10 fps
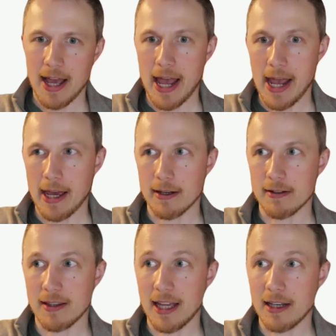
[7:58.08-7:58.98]
and
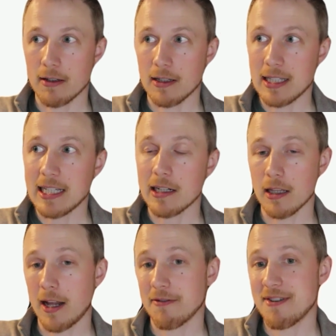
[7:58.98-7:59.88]
then lead a
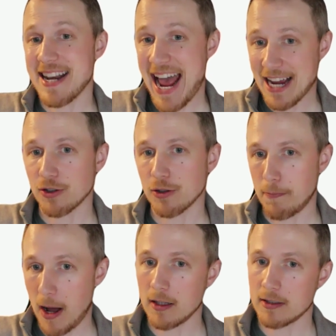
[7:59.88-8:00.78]
lot of national
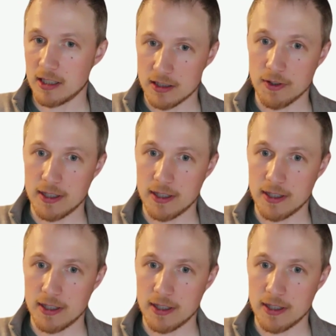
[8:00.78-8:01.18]
politics for the